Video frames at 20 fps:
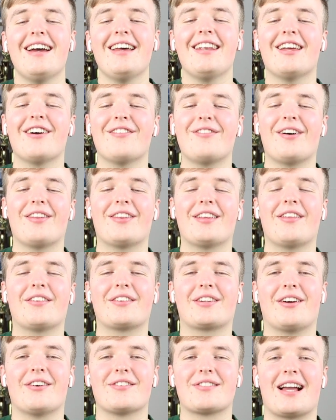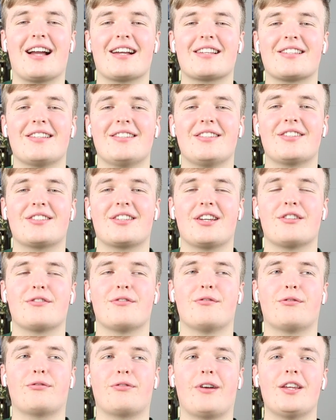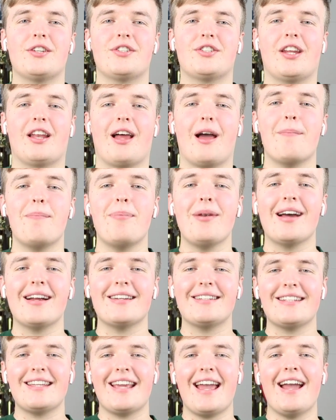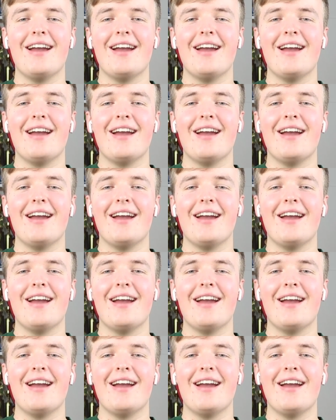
Love how the other girl's accent just goes from French to like, bloody